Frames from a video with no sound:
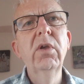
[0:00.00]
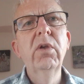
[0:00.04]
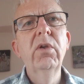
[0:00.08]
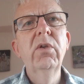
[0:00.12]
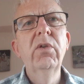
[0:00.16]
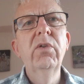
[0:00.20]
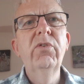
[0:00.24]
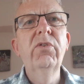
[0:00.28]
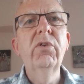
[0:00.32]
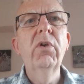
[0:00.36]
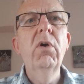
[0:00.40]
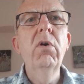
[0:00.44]

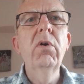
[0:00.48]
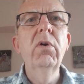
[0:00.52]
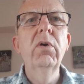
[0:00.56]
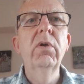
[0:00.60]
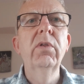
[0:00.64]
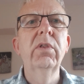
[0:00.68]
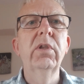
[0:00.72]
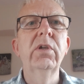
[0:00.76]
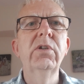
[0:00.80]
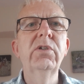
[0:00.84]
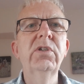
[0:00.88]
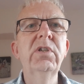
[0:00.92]

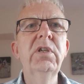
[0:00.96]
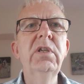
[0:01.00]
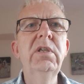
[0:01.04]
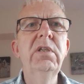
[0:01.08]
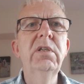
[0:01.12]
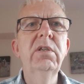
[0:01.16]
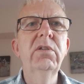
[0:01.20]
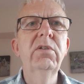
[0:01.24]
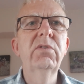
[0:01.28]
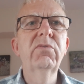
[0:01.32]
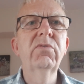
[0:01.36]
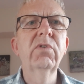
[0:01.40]
song that
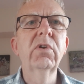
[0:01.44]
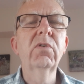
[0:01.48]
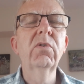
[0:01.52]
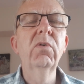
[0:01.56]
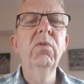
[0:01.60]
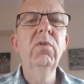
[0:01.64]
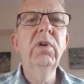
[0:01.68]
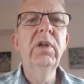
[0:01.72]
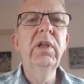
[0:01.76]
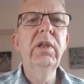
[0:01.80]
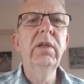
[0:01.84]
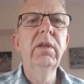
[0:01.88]
she
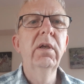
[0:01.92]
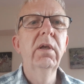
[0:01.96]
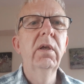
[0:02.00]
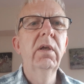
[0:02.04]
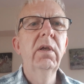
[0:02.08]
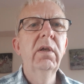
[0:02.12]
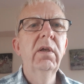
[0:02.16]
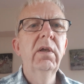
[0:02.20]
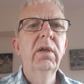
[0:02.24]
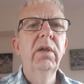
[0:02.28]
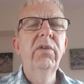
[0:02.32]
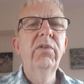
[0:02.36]
recorded
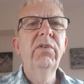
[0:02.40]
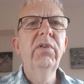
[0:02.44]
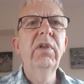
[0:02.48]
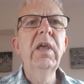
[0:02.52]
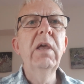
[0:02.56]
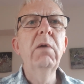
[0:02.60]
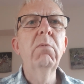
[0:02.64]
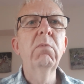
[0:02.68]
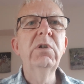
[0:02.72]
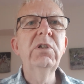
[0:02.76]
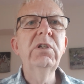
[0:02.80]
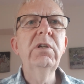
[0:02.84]

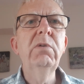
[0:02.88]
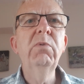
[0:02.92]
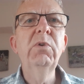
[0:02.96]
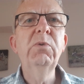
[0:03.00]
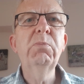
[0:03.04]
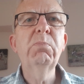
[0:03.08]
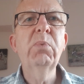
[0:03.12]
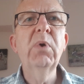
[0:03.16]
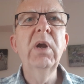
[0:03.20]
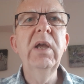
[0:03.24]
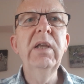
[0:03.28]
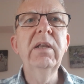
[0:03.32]
singing when she was
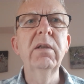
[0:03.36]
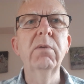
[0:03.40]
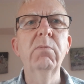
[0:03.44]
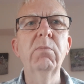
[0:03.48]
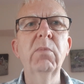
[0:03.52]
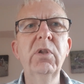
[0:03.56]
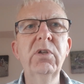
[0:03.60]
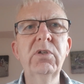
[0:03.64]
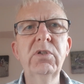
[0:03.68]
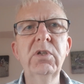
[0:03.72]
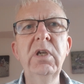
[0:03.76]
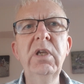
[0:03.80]
pregnant
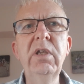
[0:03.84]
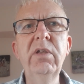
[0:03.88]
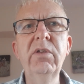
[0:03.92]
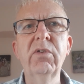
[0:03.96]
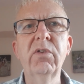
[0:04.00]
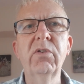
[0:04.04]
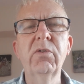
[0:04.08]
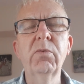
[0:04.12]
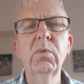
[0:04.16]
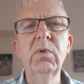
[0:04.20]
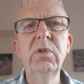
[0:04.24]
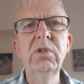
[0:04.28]
with
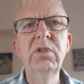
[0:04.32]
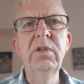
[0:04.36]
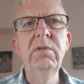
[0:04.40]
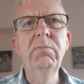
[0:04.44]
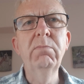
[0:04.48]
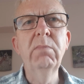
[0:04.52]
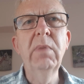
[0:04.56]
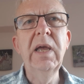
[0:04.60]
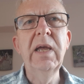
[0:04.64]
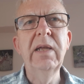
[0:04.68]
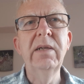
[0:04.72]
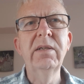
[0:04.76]
Jesus, when she
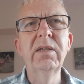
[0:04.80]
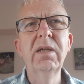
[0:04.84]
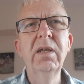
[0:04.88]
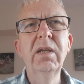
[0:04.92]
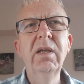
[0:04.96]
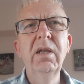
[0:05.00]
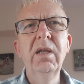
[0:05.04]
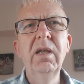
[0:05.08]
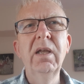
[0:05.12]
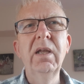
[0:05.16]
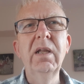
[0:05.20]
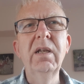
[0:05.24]
met
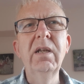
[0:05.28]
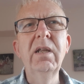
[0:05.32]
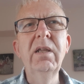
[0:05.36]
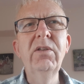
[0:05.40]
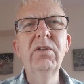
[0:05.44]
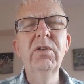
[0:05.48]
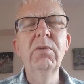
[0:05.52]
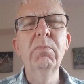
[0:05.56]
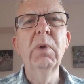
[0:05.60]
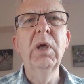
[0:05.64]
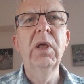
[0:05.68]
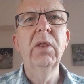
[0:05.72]

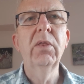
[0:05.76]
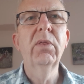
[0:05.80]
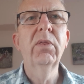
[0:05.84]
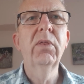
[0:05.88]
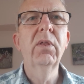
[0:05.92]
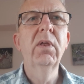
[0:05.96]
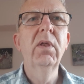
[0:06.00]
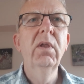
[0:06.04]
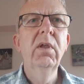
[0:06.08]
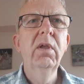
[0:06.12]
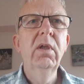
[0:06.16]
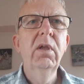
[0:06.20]
Elizabeth,
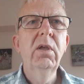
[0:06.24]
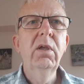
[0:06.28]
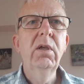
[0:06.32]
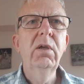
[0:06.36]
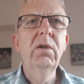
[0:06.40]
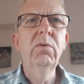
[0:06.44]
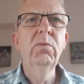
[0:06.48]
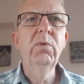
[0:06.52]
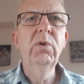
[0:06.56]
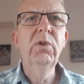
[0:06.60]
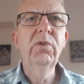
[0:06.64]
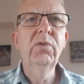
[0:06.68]

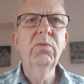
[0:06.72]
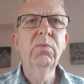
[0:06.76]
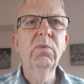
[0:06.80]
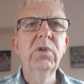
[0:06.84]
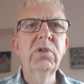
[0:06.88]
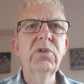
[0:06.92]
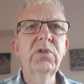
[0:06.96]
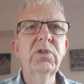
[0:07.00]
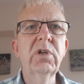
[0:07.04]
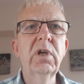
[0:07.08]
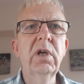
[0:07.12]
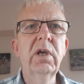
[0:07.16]
who was
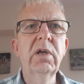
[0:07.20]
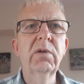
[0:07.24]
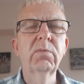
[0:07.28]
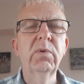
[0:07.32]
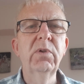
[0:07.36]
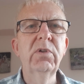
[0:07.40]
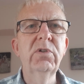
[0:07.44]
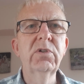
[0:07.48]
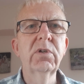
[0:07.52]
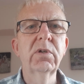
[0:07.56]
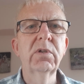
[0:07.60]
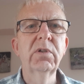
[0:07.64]
with child
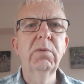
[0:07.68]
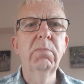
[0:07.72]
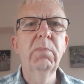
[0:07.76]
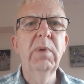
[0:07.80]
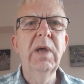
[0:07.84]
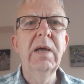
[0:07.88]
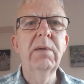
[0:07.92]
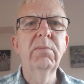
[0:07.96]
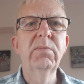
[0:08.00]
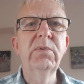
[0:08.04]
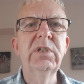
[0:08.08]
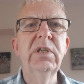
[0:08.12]
with John the
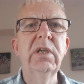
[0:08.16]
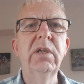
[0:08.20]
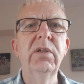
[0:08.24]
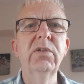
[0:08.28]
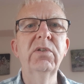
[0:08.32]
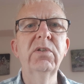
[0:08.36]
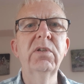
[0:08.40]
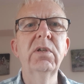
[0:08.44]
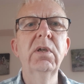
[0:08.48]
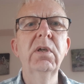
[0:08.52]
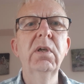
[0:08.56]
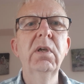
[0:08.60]

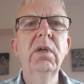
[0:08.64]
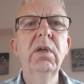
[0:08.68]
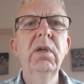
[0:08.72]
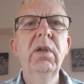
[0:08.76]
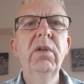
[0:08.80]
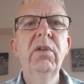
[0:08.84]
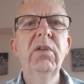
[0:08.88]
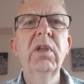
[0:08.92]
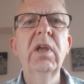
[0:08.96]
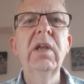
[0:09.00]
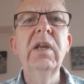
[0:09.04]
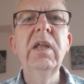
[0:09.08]
Baptist,
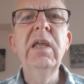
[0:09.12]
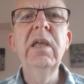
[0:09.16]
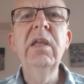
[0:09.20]
said, "He